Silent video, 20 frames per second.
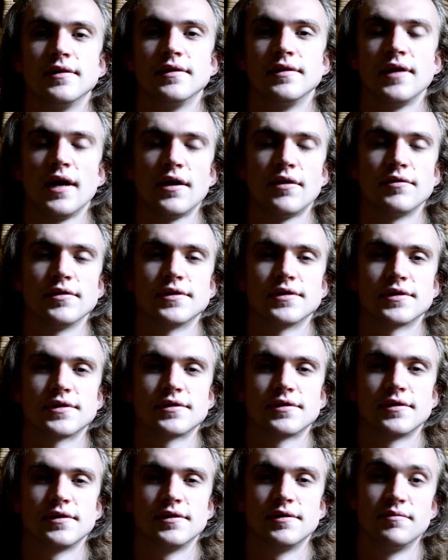now
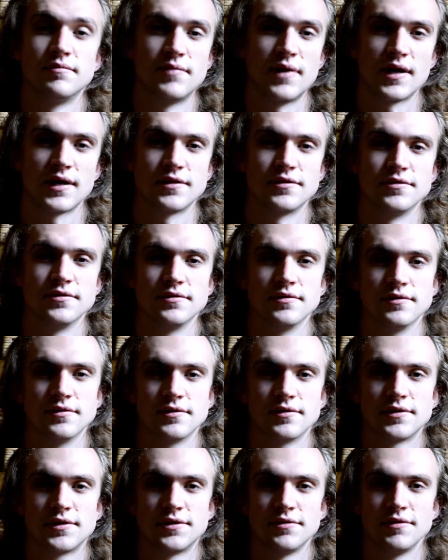it's back to
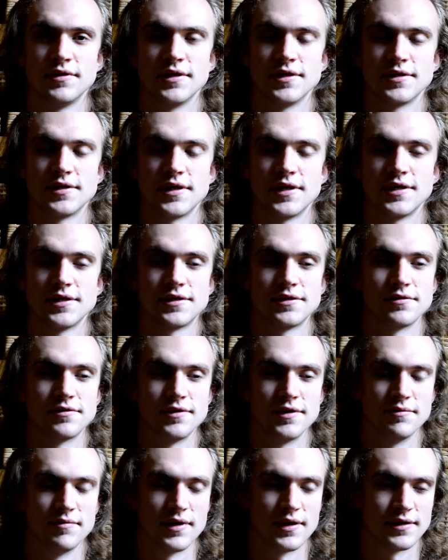Swedish
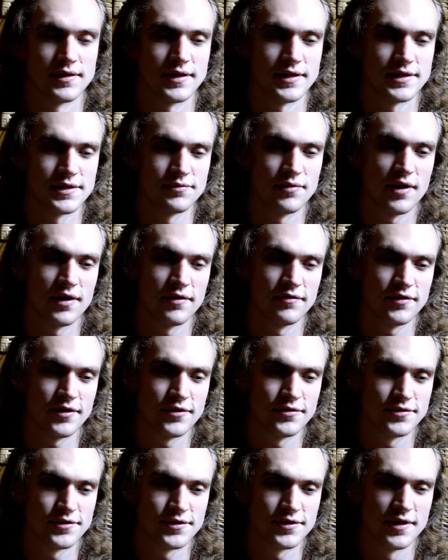history, but it's one of
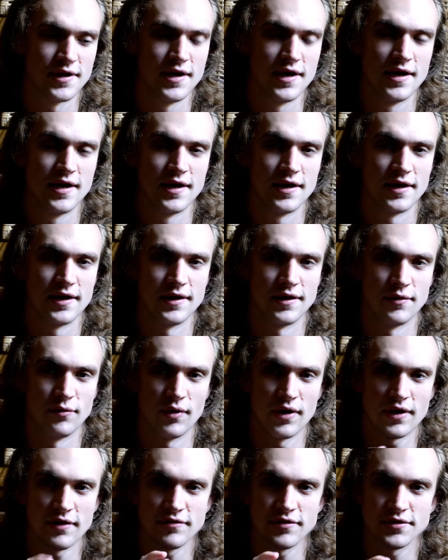
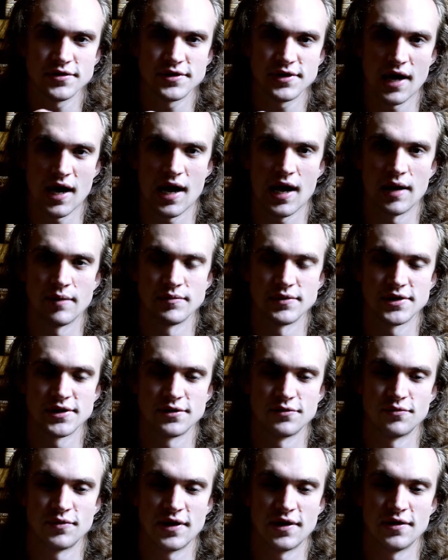those
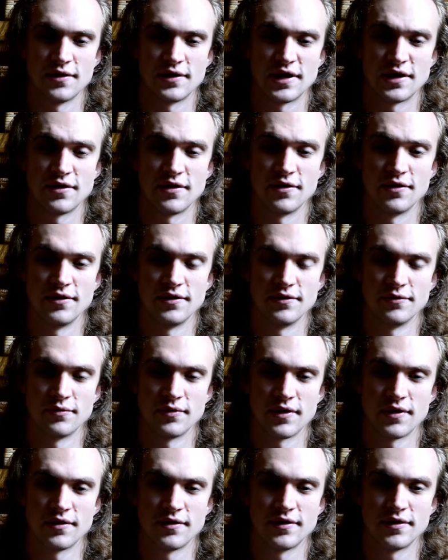times where
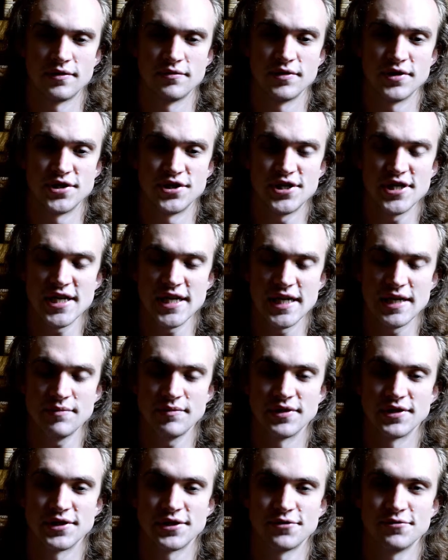the
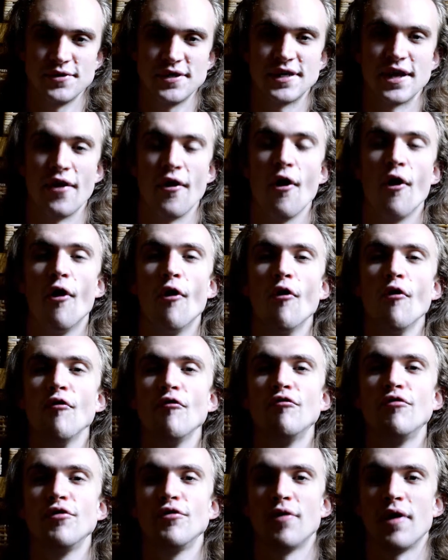regime in Sweden
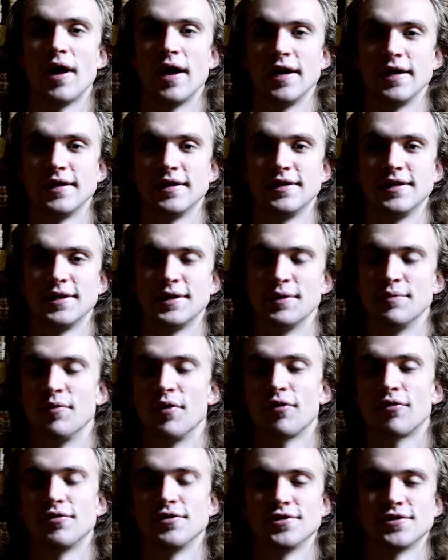override the
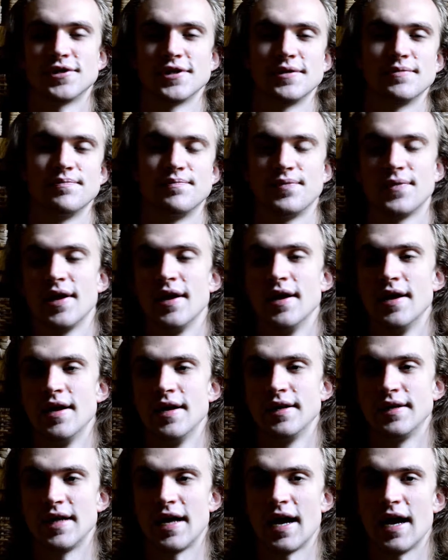democracy.
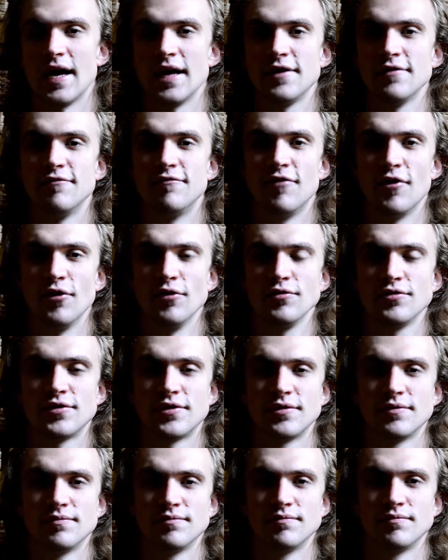They had a
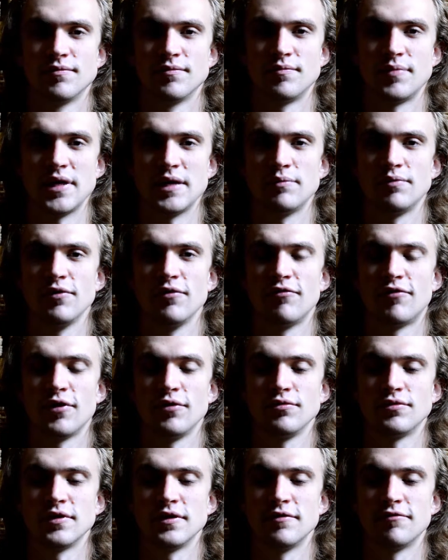vote. People
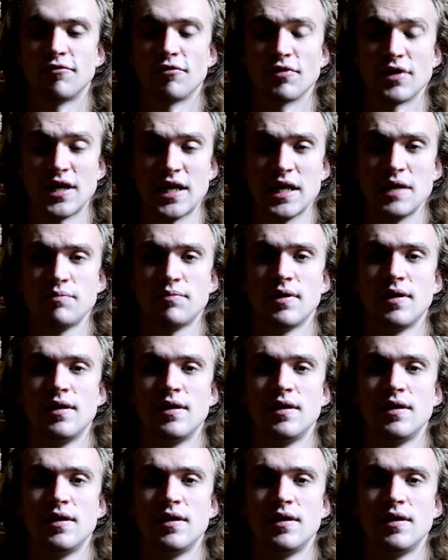voted for keep